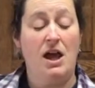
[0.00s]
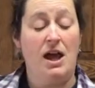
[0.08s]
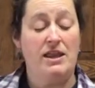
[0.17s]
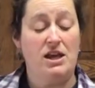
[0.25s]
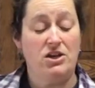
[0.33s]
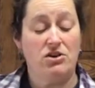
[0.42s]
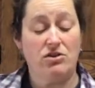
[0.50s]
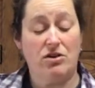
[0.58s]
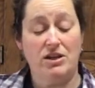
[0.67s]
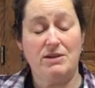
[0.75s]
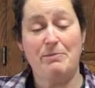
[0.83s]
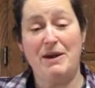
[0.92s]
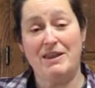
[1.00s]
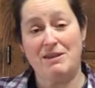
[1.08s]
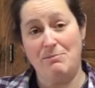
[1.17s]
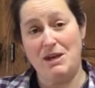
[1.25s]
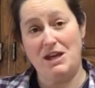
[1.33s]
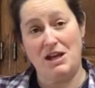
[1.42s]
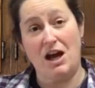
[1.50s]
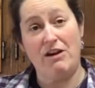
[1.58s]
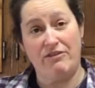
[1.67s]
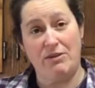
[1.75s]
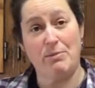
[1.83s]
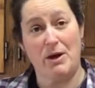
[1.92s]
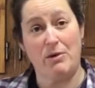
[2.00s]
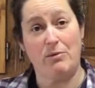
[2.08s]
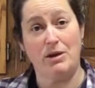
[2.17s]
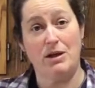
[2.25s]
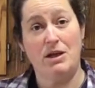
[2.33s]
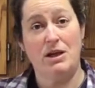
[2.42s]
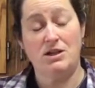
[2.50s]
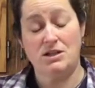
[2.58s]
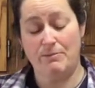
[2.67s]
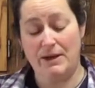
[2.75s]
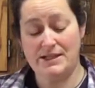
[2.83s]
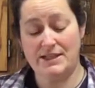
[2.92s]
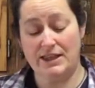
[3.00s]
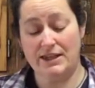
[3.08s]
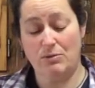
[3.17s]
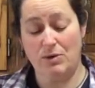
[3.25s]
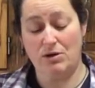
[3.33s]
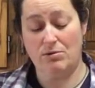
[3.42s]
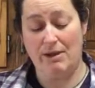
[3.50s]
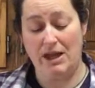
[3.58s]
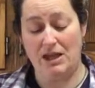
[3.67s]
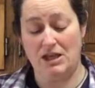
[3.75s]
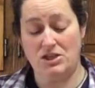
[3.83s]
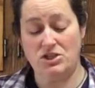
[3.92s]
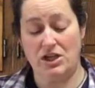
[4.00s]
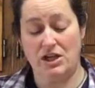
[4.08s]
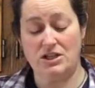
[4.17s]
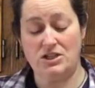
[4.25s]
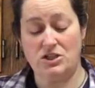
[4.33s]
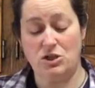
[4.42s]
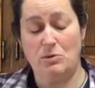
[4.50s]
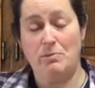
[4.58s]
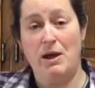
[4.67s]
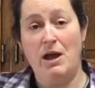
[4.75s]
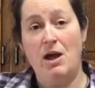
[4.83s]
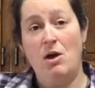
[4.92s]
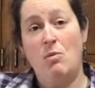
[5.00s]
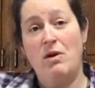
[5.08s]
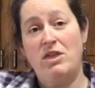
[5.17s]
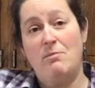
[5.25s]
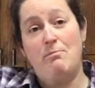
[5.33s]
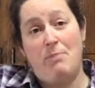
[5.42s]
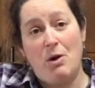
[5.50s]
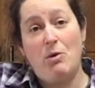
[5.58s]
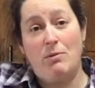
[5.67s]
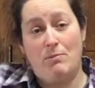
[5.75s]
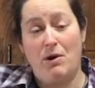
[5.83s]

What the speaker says: And then you're going to pick the meat off the bone. So basically we are making a chicken soup with a bone